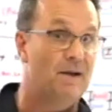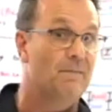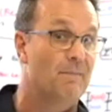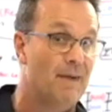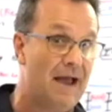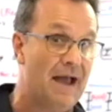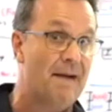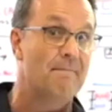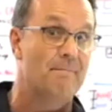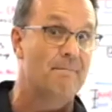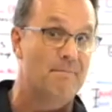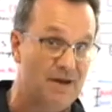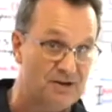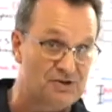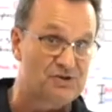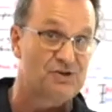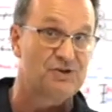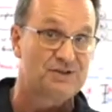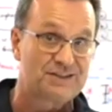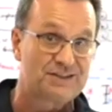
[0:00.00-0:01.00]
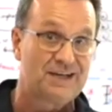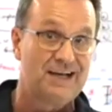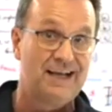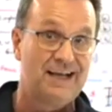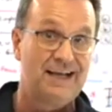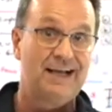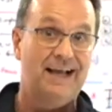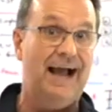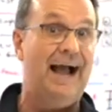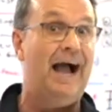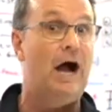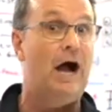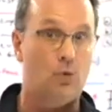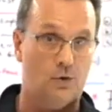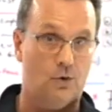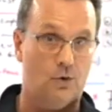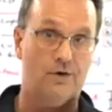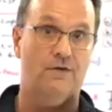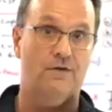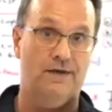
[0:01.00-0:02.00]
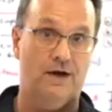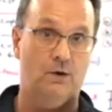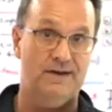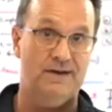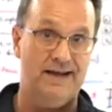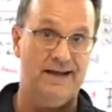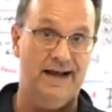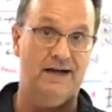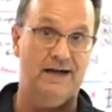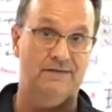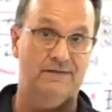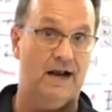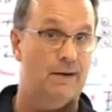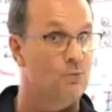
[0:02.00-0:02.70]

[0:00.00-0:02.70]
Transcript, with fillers: an ambitious hour that we have.